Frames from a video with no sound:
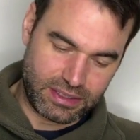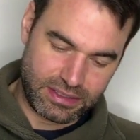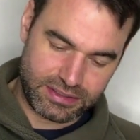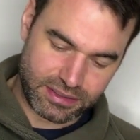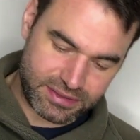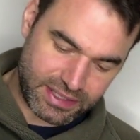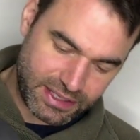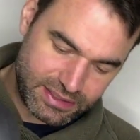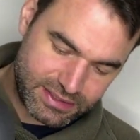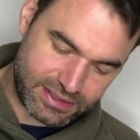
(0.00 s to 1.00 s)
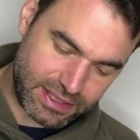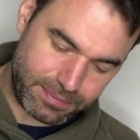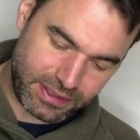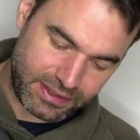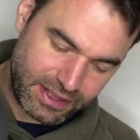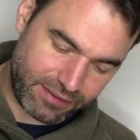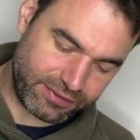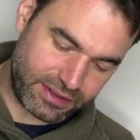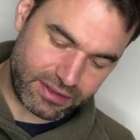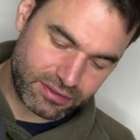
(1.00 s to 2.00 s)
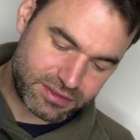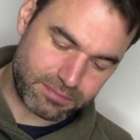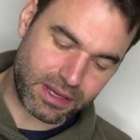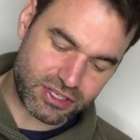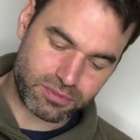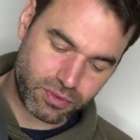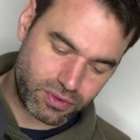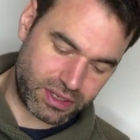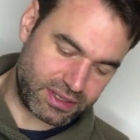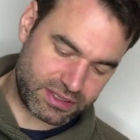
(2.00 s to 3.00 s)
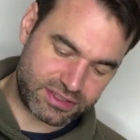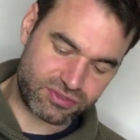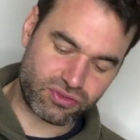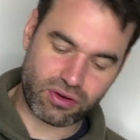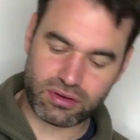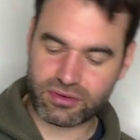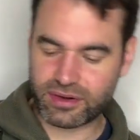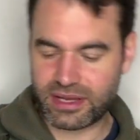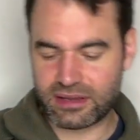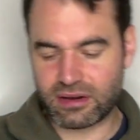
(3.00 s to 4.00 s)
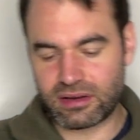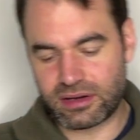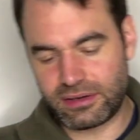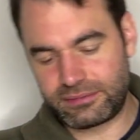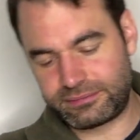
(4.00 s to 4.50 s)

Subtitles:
So second steeping definitely goes much more in the strong green color.